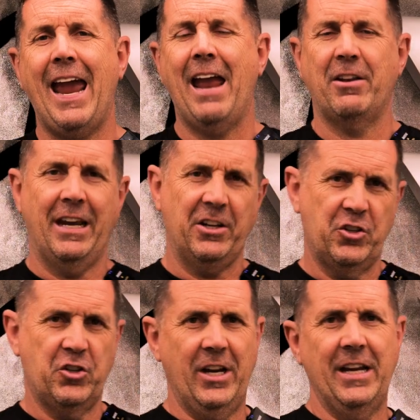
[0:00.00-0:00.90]
air
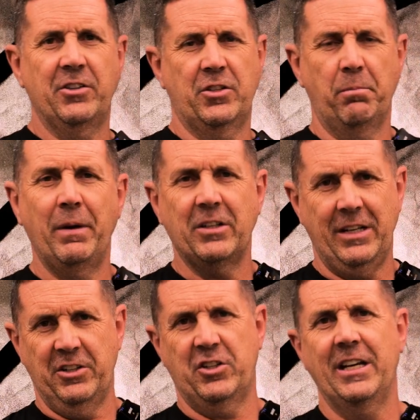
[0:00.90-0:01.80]
exchange to
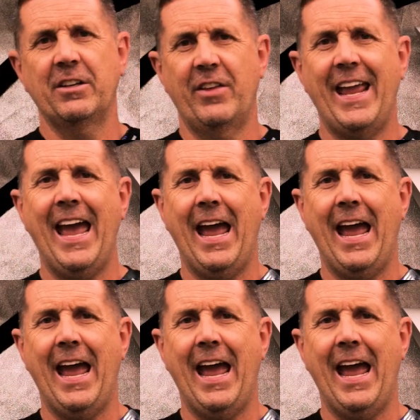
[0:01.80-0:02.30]
basically exchange the